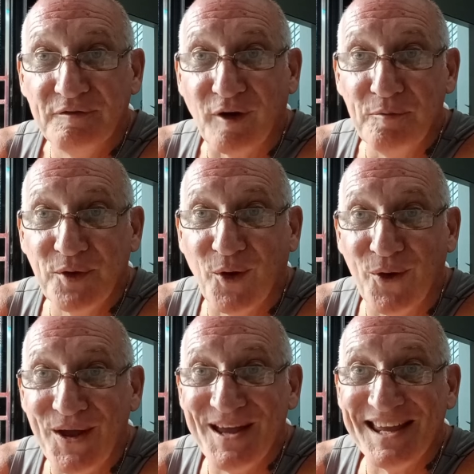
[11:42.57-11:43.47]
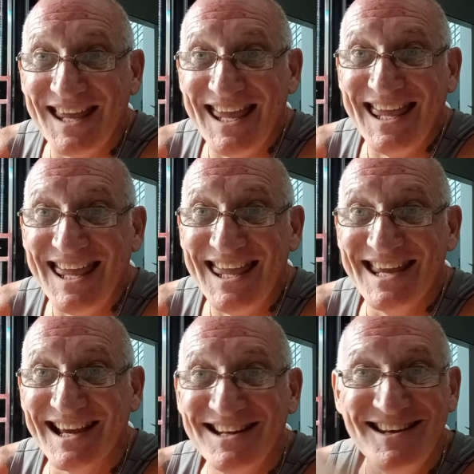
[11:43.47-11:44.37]
from Coy
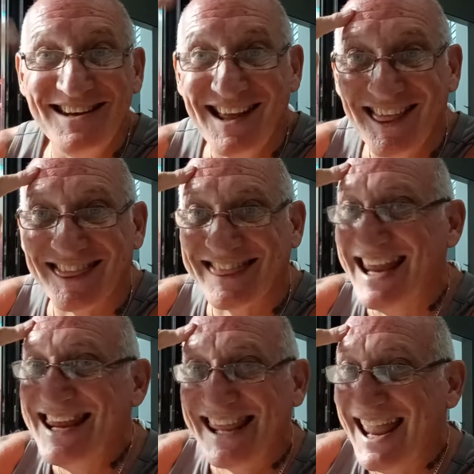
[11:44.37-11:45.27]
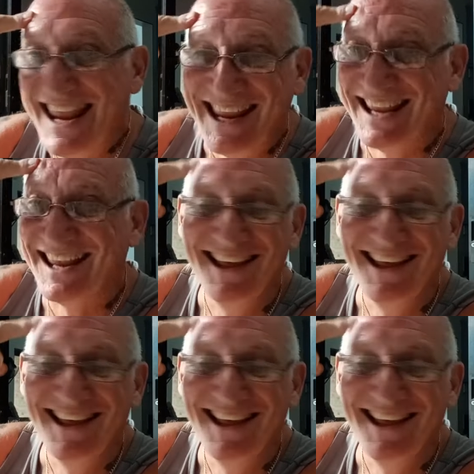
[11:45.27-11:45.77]
Ian Thinking,